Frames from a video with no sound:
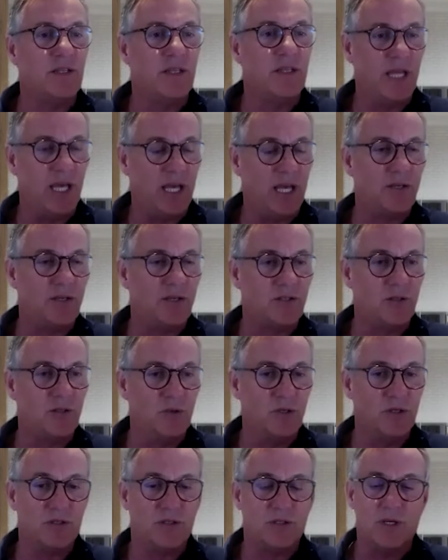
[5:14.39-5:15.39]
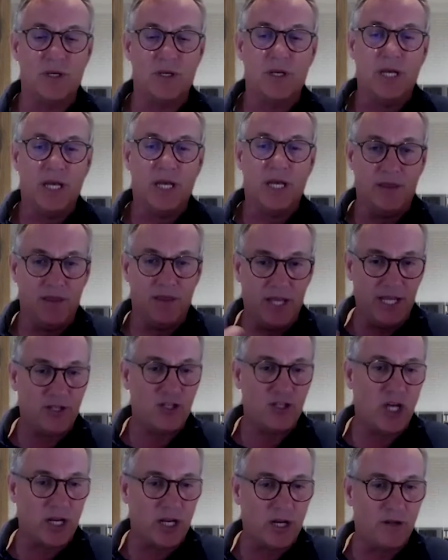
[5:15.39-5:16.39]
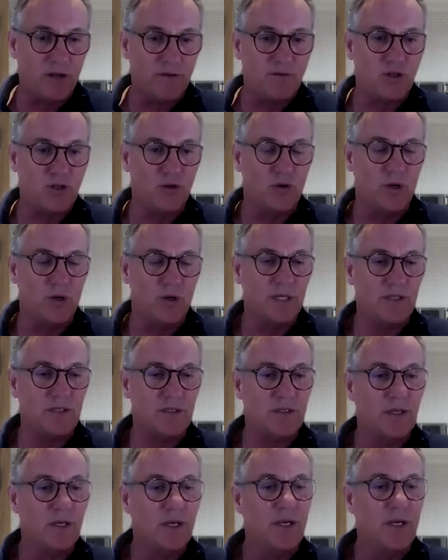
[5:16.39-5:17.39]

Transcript: to their customers in their channel of choice